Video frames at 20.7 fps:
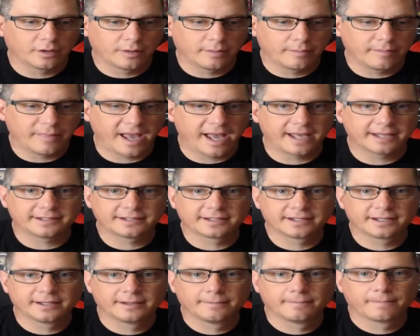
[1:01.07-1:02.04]

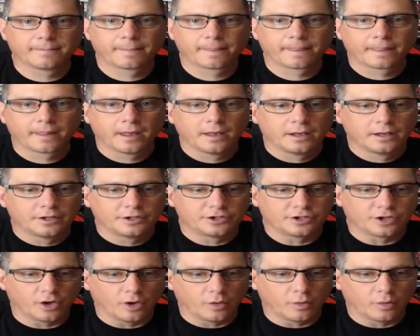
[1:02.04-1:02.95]
mask. So